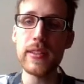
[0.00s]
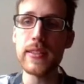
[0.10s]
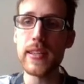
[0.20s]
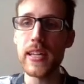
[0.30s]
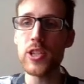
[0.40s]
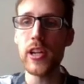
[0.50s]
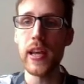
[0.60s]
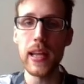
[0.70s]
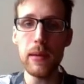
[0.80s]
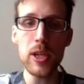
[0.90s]
This is
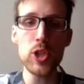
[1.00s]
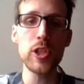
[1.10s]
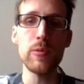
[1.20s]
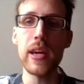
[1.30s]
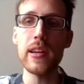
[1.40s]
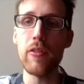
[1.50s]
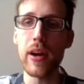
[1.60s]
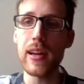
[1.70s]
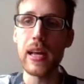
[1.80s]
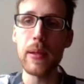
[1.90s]
essentially an image, so we can
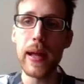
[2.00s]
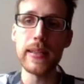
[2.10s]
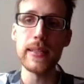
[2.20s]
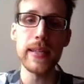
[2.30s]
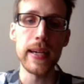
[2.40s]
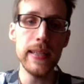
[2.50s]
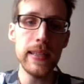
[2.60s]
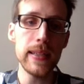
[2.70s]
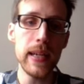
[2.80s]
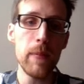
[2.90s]
directly apply these
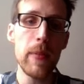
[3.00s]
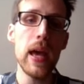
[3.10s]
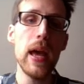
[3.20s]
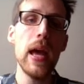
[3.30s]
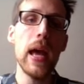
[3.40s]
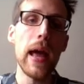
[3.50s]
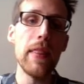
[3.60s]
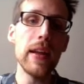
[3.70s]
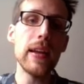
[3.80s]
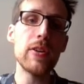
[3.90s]
techniques here.
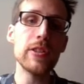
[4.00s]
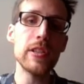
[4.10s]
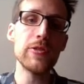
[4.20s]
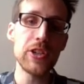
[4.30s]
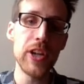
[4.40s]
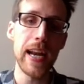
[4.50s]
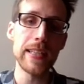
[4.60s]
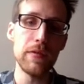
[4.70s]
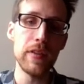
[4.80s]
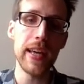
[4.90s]
And then the crystal structure
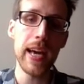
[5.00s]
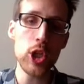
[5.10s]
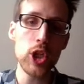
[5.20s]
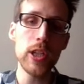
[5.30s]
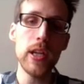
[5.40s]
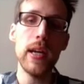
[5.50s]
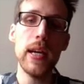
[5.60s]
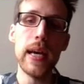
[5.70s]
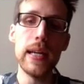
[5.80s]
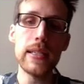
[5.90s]
classification
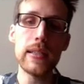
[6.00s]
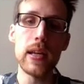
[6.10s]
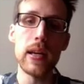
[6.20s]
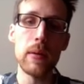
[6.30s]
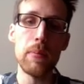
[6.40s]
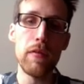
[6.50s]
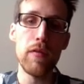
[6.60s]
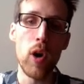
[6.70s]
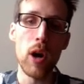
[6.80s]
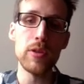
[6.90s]
is
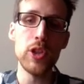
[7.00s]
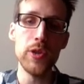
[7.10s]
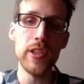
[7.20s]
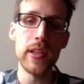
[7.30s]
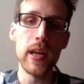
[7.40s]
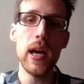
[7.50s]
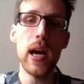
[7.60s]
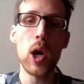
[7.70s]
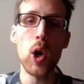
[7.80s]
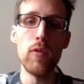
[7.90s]
performed using
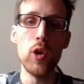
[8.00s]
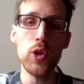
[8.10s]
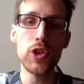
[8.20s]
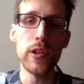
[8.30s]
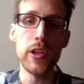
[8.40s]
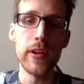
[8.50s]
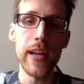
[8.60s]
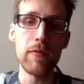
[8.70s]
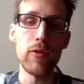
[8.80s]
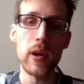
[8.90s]
a convolutional neural
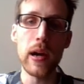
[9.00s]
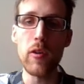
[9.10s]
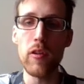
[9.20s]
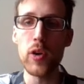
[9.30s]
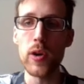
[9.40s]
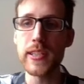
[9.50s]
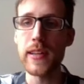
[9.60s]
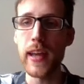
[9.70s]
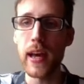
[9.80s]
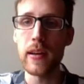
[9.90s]
network, of course,
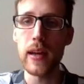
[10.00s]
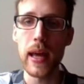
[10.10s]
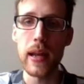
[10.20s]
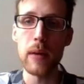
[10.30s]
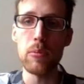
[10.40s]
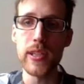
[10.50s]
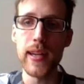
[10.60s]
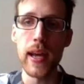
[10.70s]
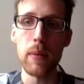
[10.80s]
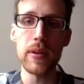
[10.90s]
at the end, again, a
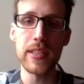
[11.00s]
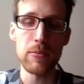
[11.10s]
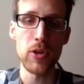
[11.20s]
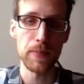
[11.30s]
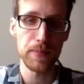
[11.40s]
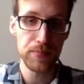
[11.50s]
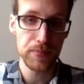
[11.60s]
multilayer perceptron.